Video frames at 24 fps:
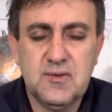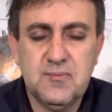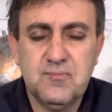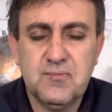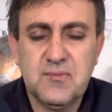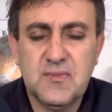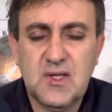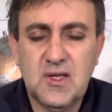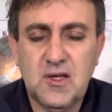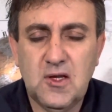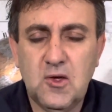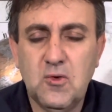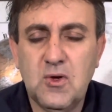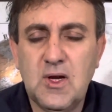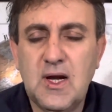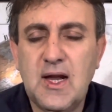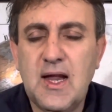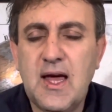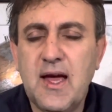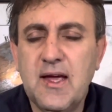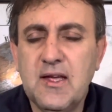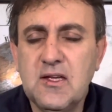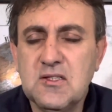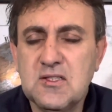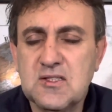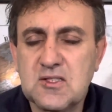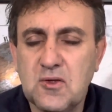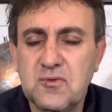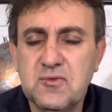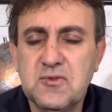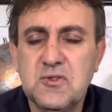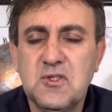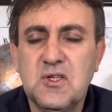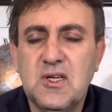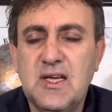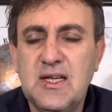that you allow yourself
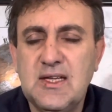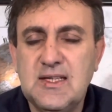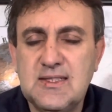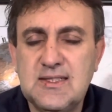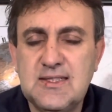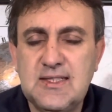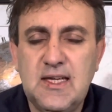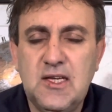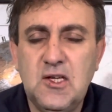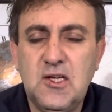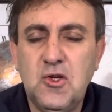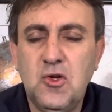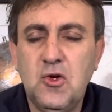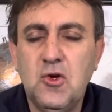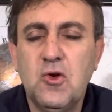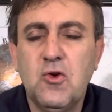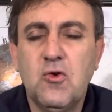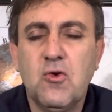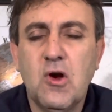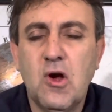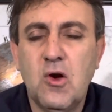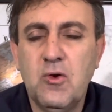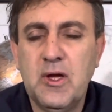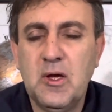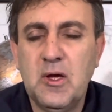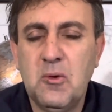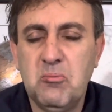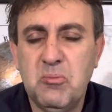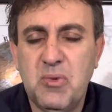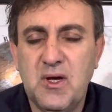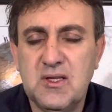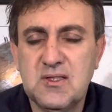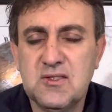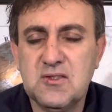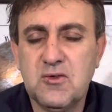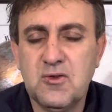to continue growing
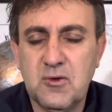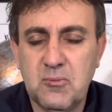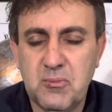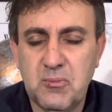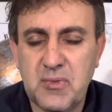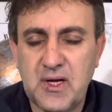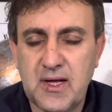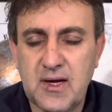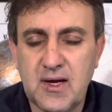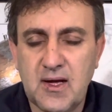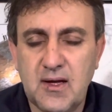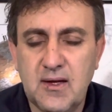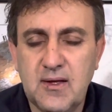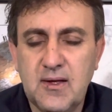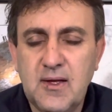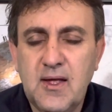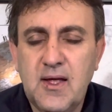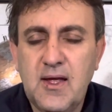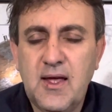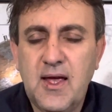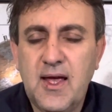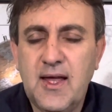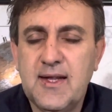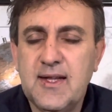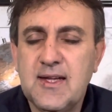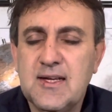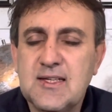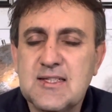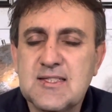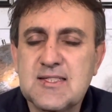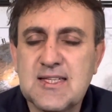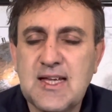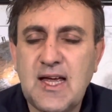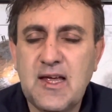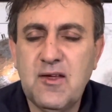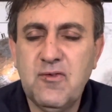better and better, and that it's
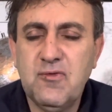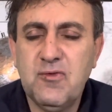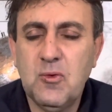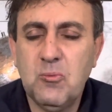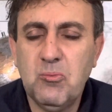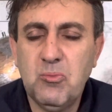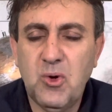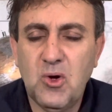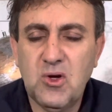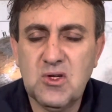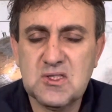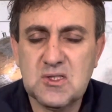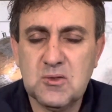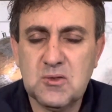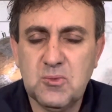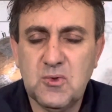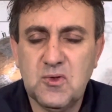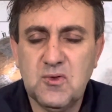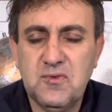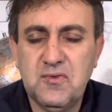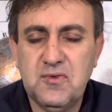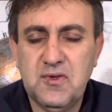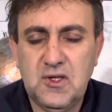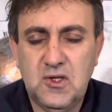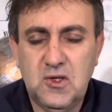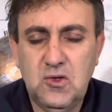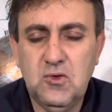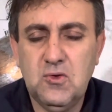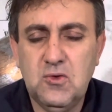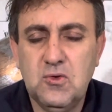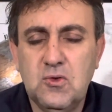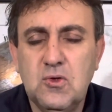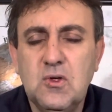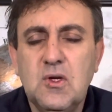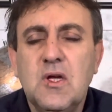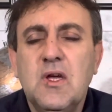safe and possible for
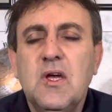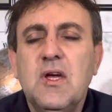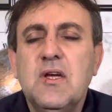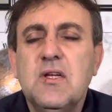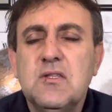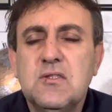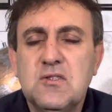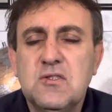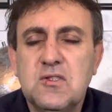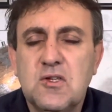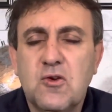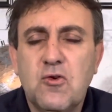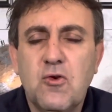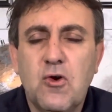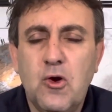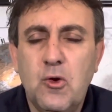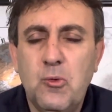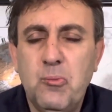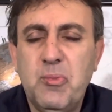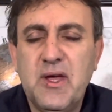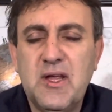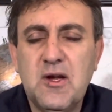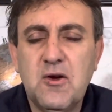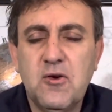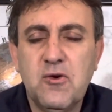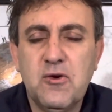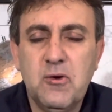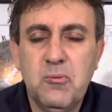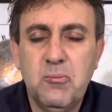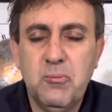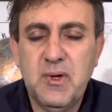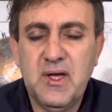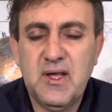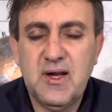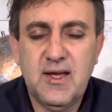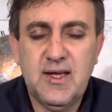you to grow better and
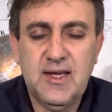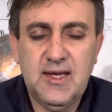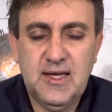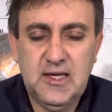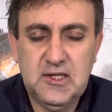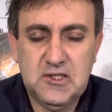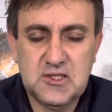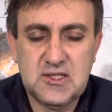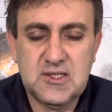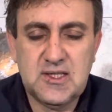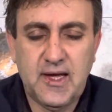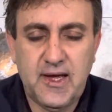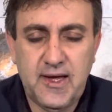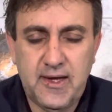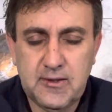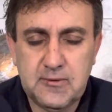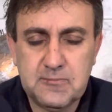better each day.